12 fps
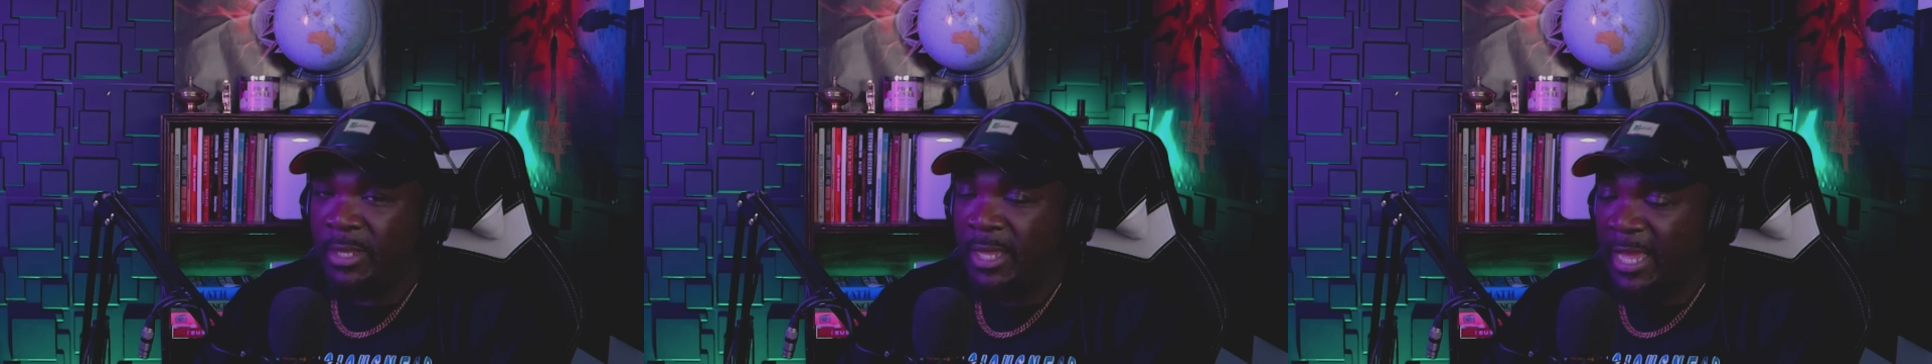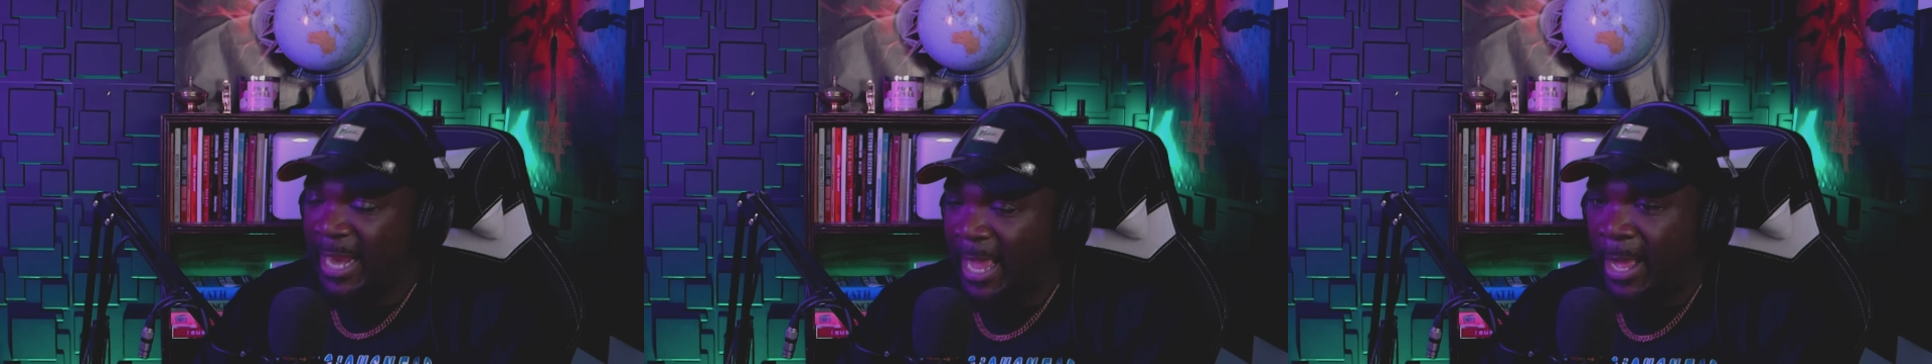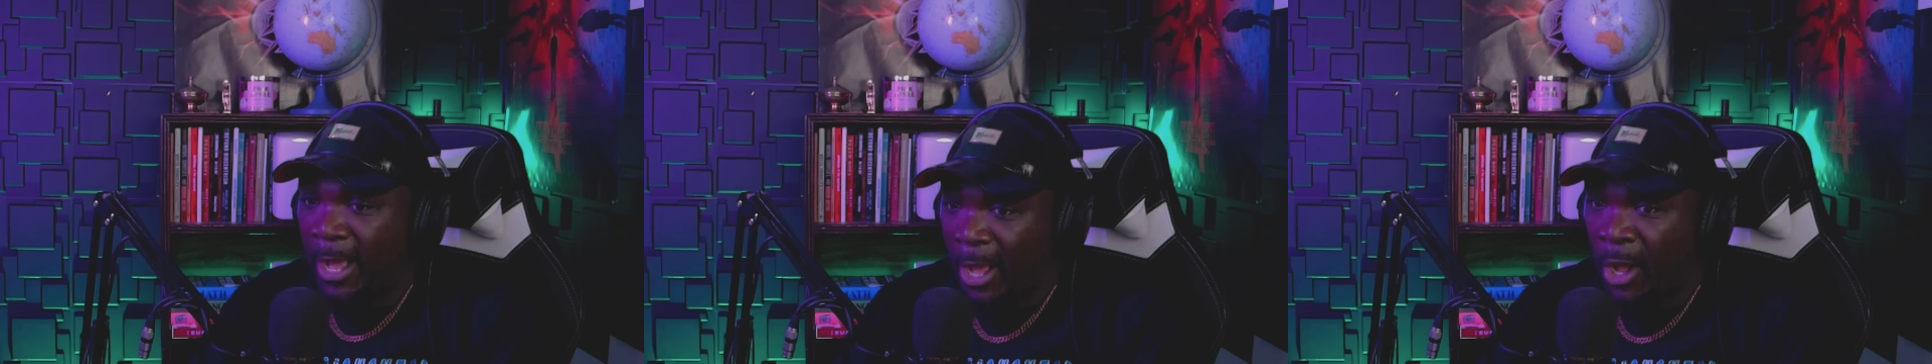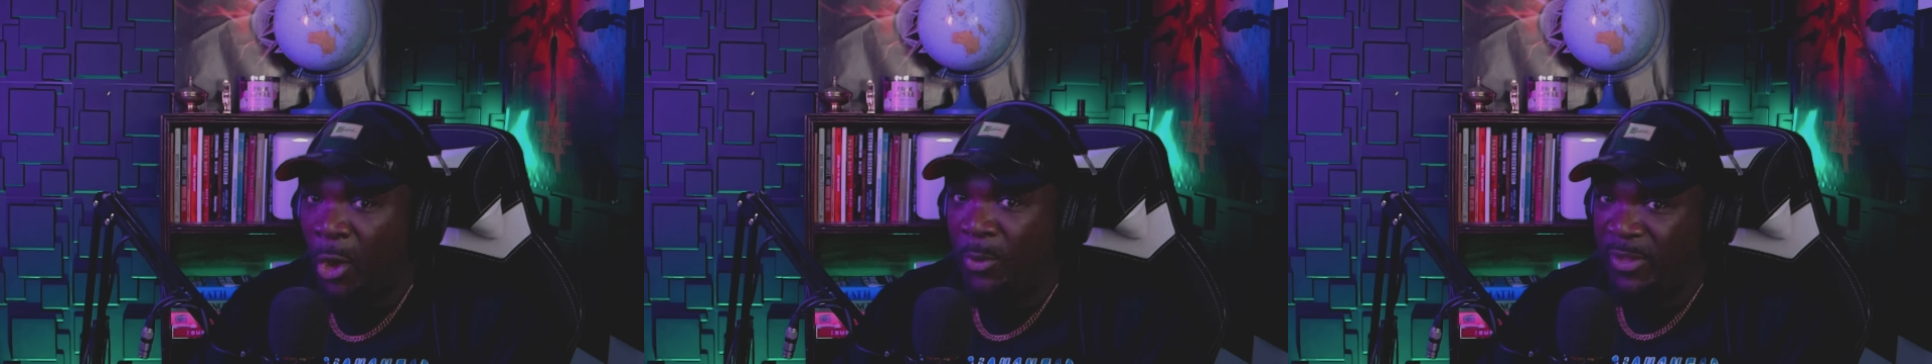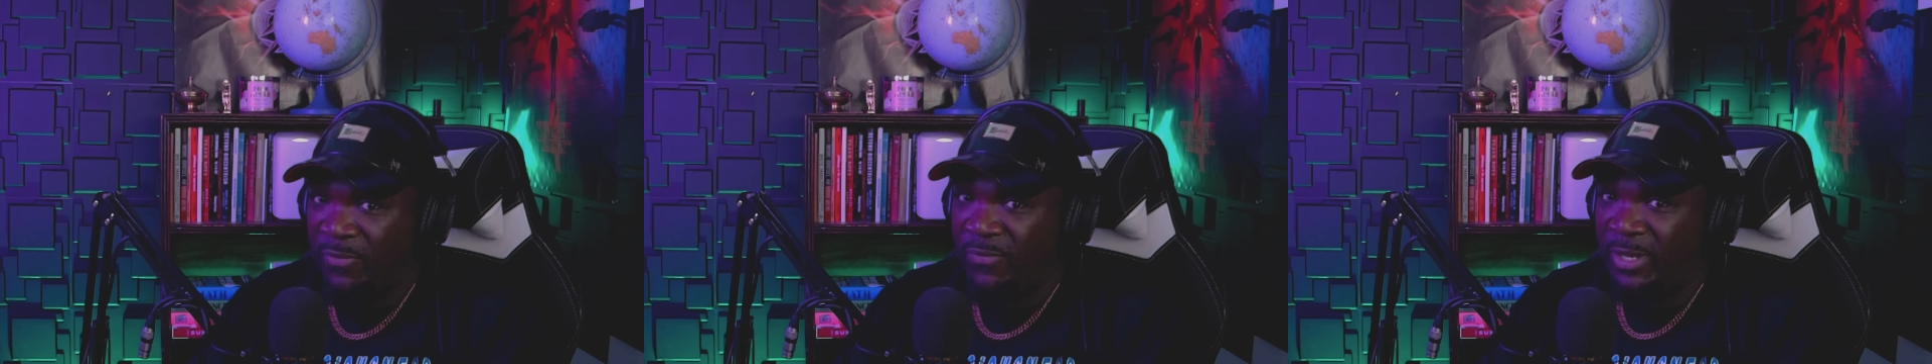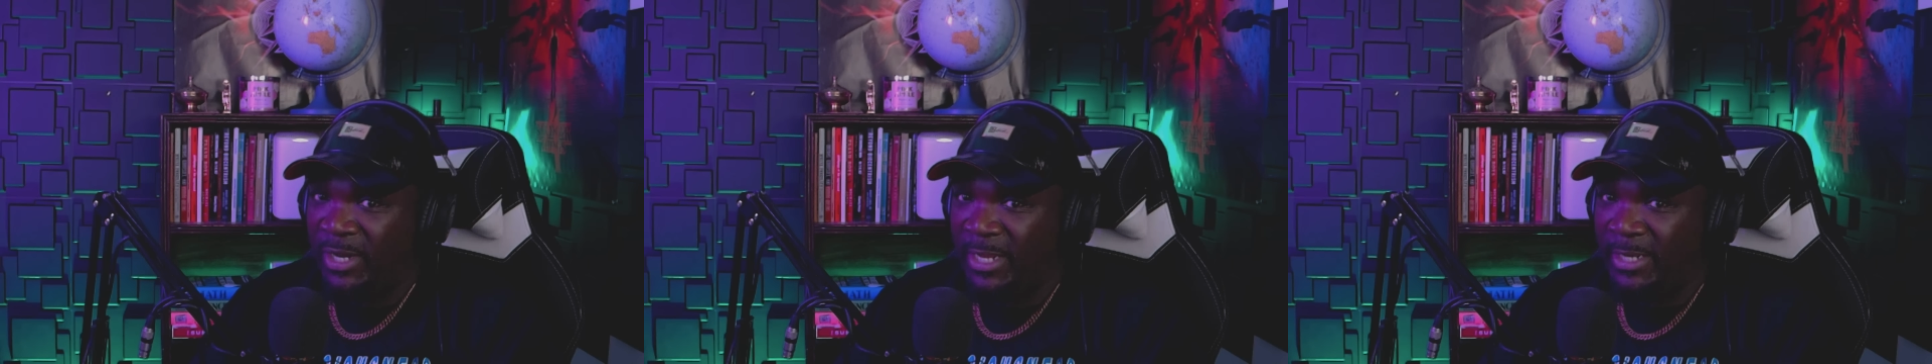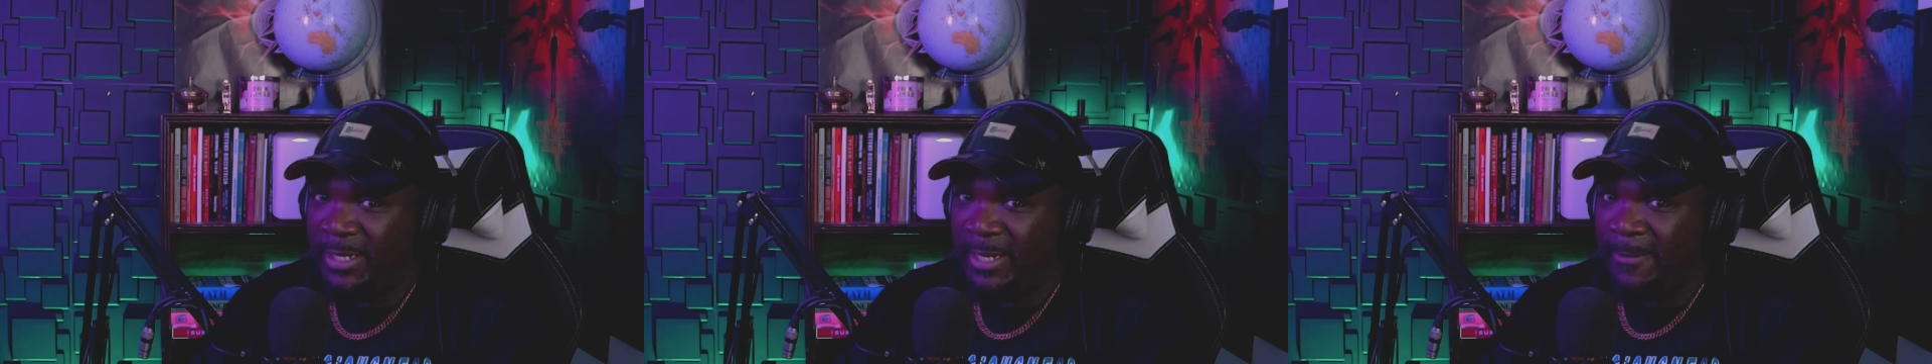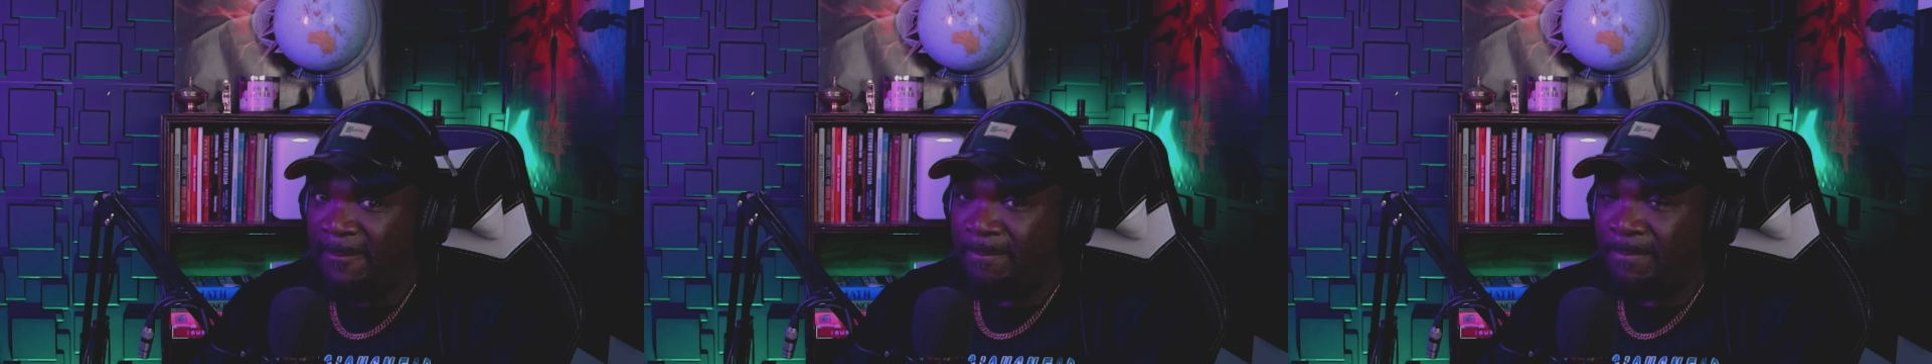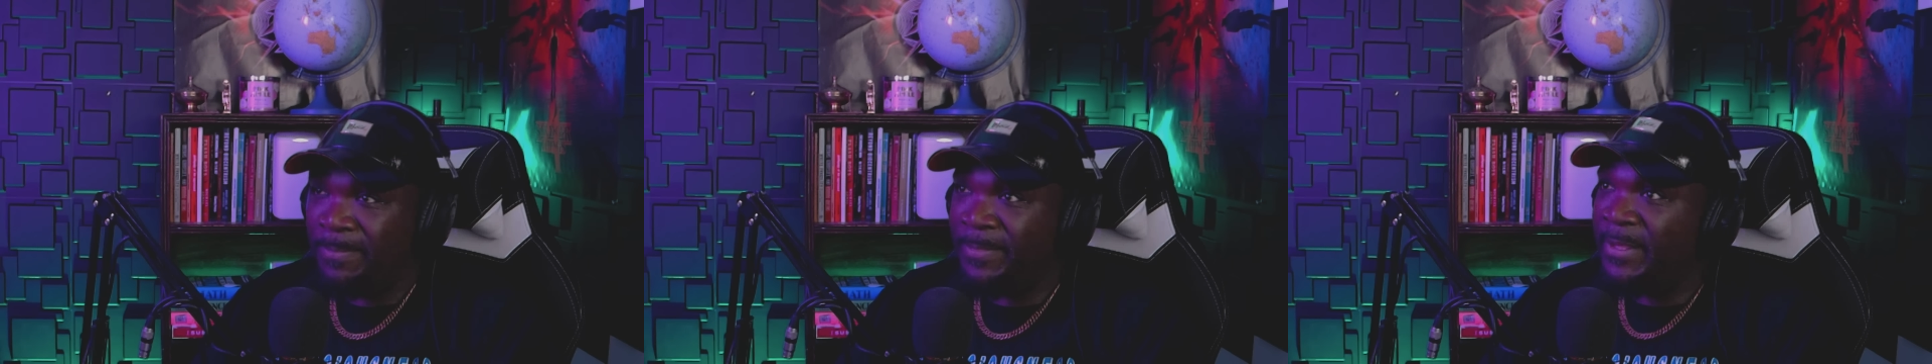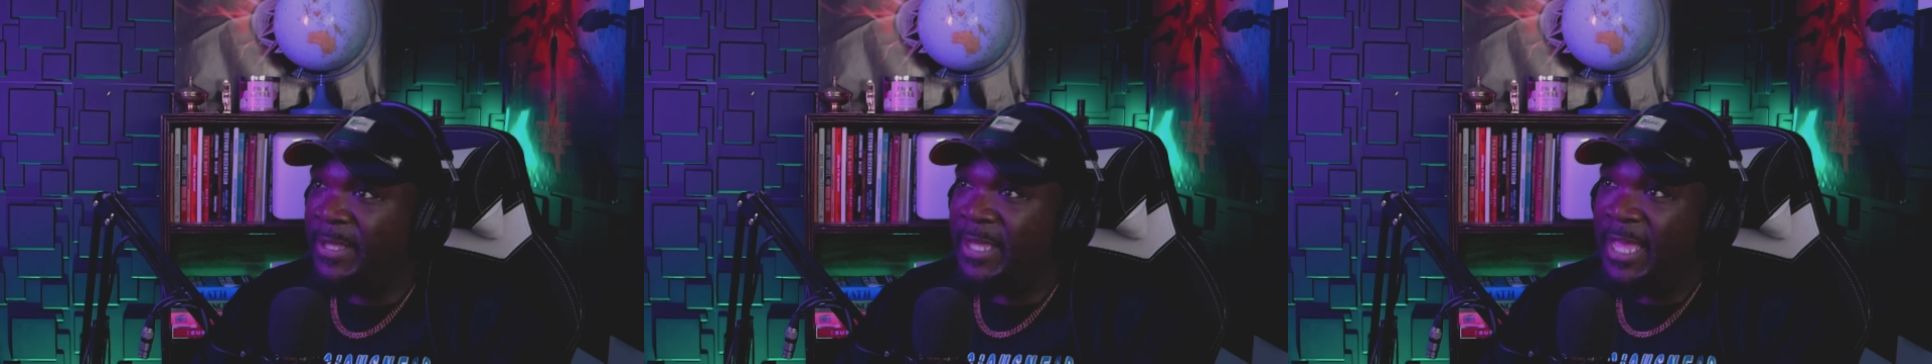And I always feel like that.